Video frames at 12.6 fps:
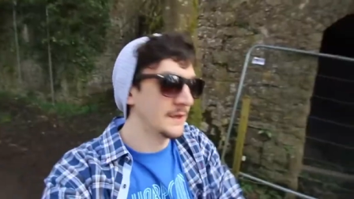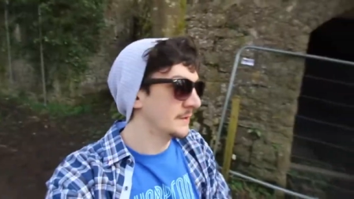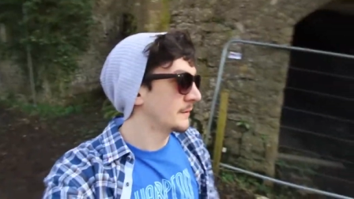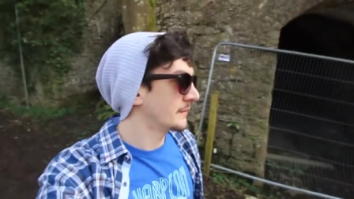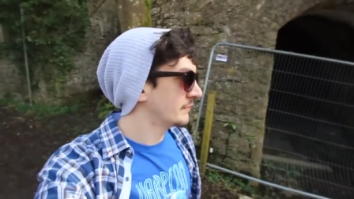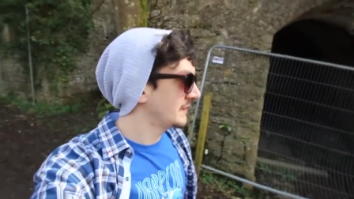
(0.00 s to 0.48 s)
You know,
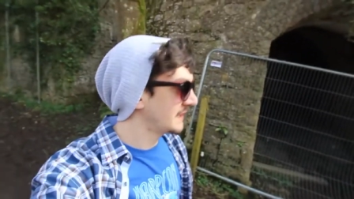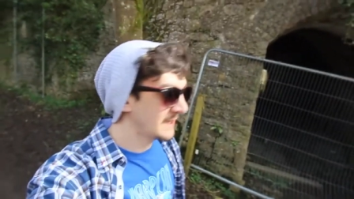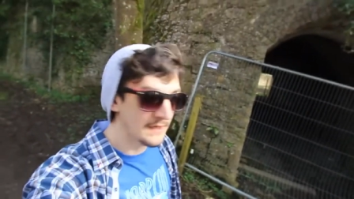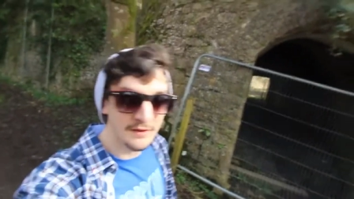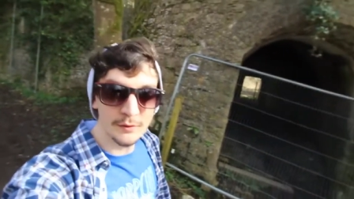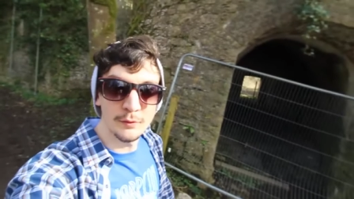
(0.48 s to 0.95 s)
I really
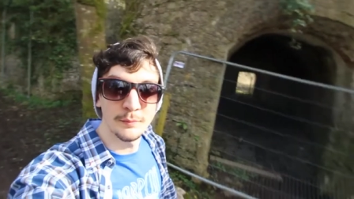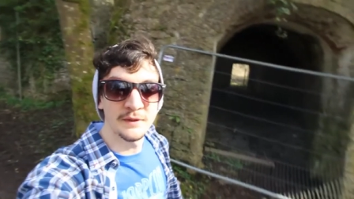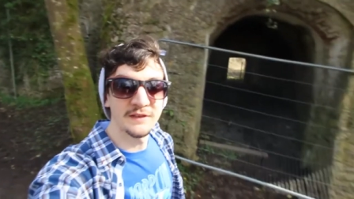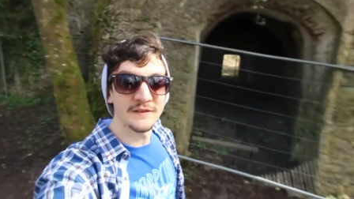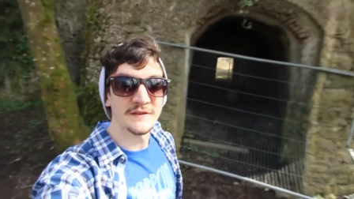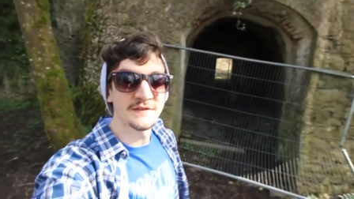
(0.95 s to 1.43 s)
hate old
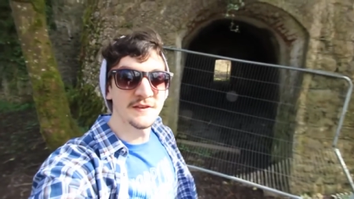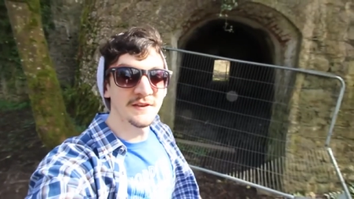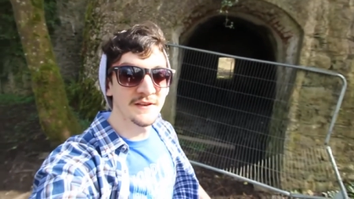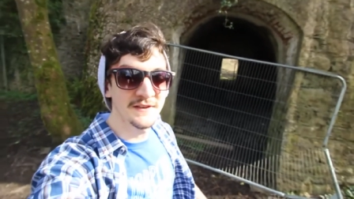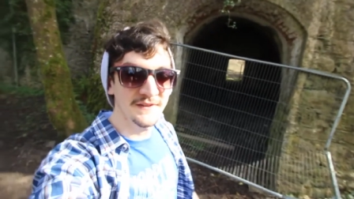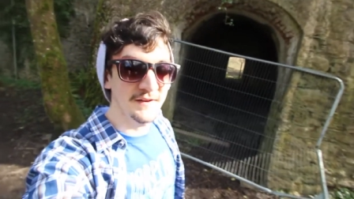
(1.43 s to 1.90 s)
buildings,
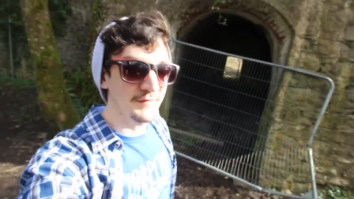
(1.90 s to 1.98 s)
they